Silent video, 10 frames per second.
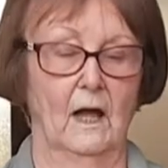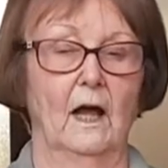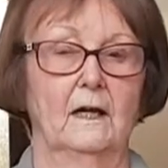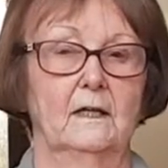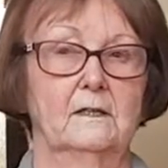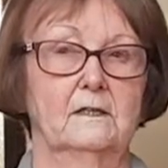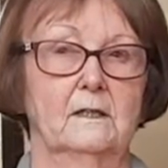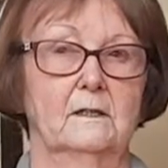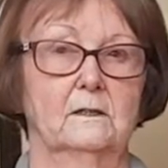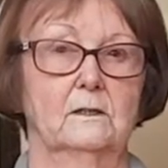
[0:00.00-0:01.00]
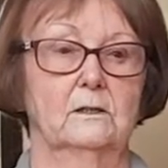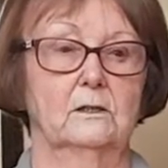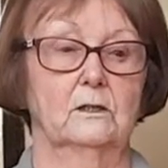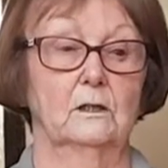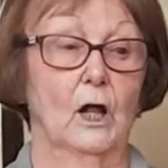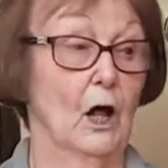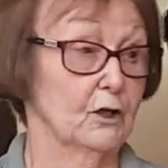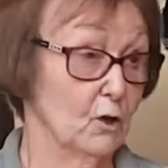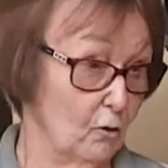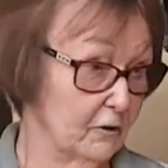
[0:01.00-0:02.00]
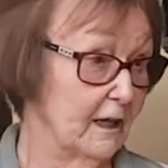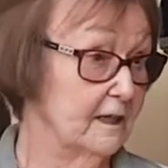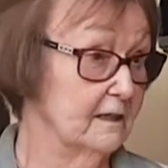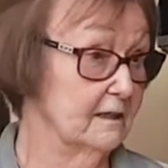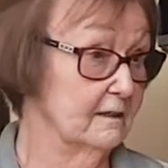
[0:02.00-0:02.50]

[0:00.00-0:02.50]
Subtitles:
and I said, you're right.